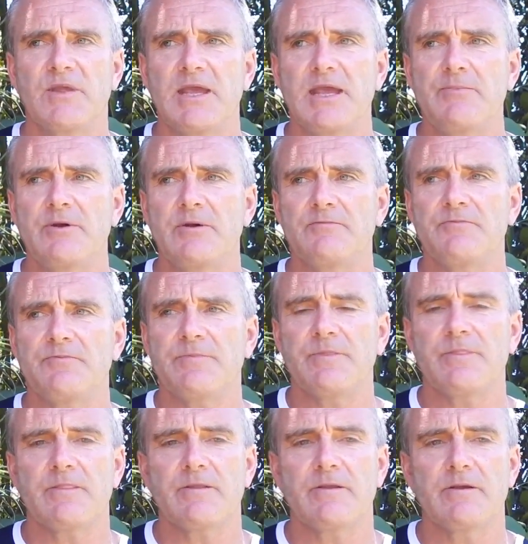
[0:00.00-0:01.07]
camping
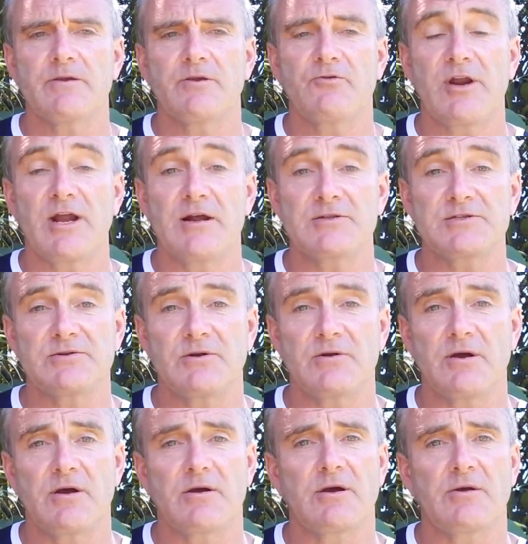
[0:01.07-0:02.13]
grounds
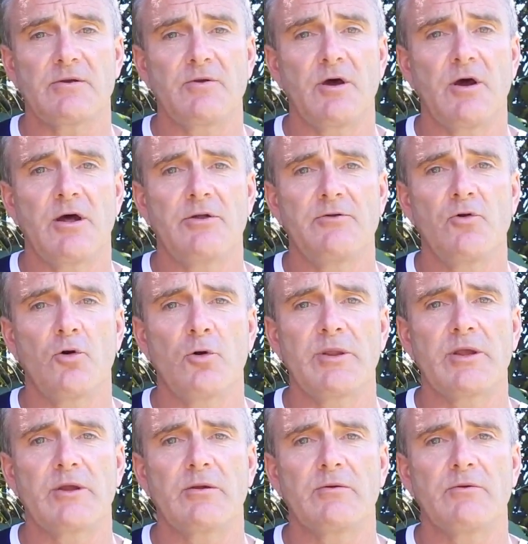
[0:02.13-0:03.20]
are
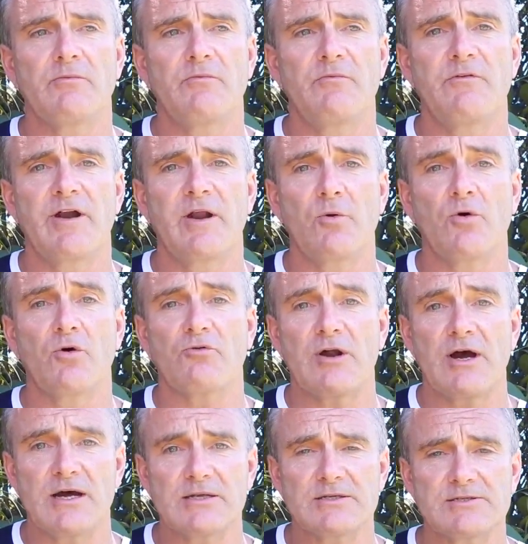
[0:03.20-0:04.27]
normally very well
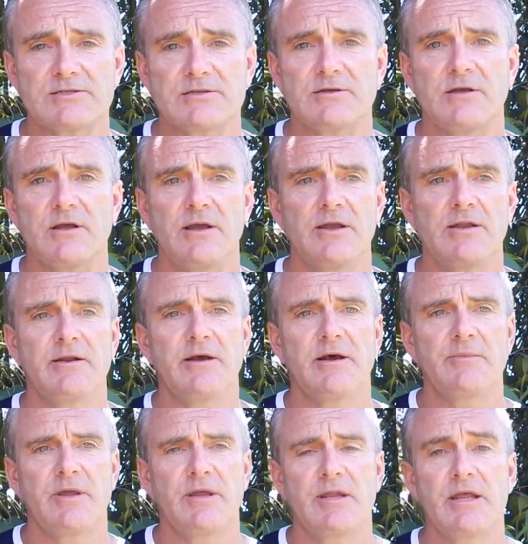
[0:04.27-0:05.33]
grassed and
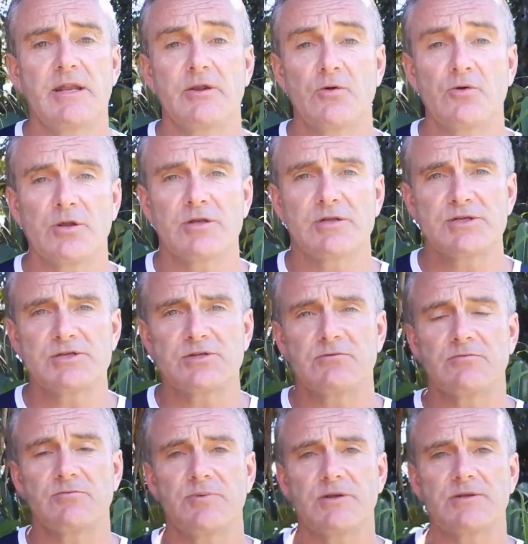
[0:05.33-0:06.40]
in good
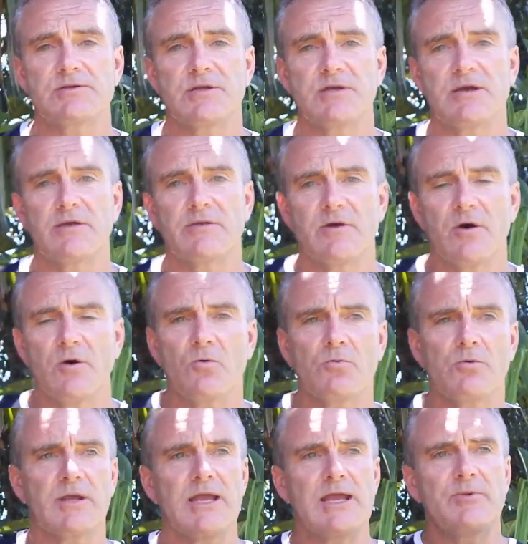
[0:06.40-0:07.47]
condition. But the whole
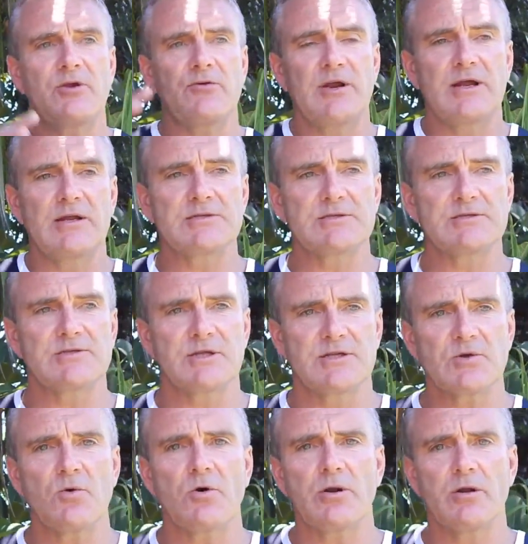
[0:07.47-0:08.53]
camping grounds, it's
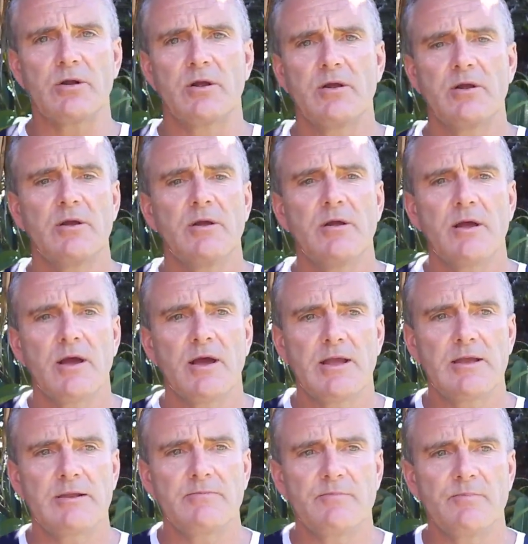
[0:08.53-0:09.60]
quite
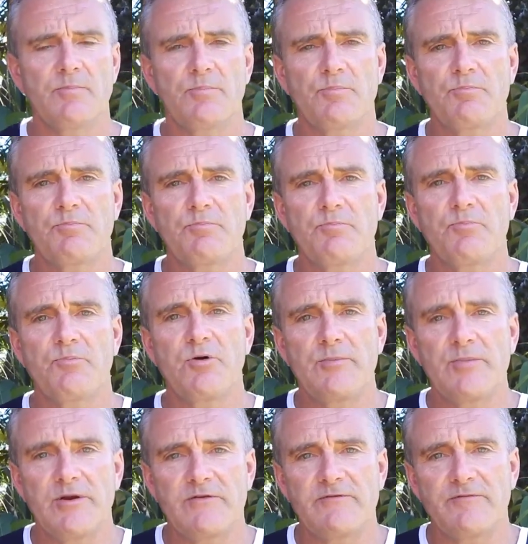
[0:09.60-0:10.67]
a
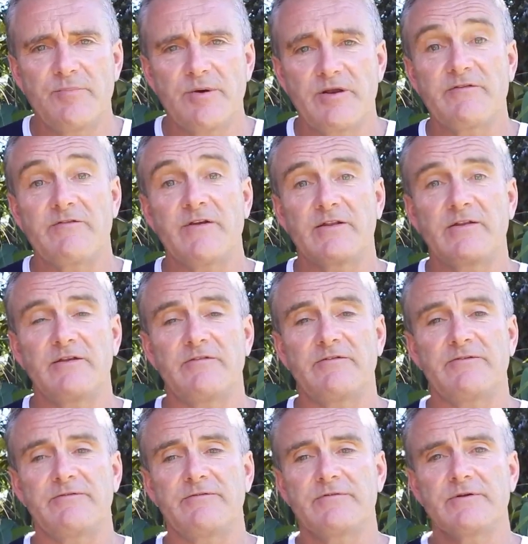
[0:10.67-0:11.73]
primitive but
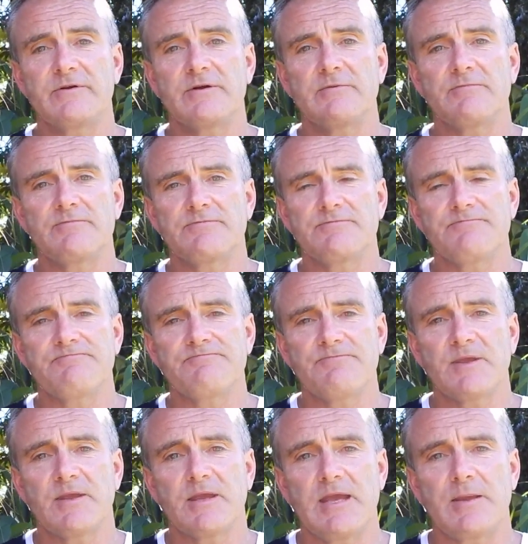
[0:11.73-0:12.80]
effective
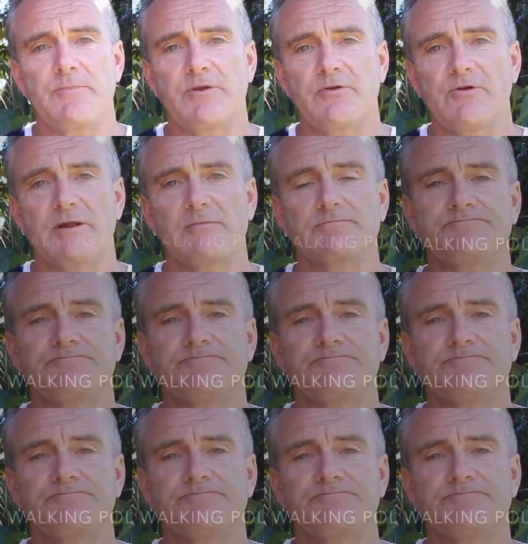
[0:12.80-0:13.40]
camping ground.